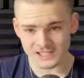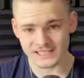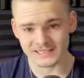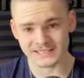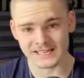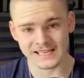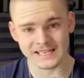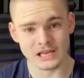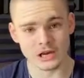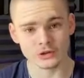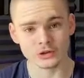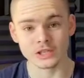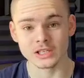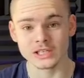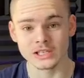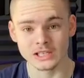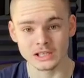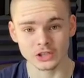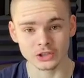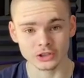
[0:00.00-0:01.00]
can take down the
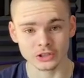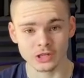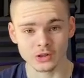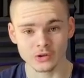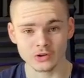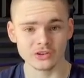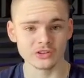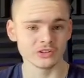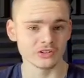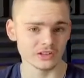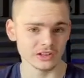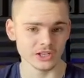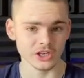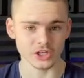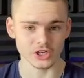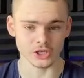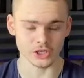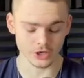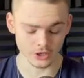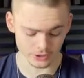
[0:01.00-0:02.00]
Eagle Artillery really
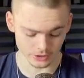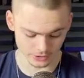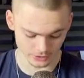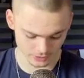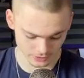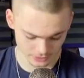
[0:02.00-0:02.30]
early on.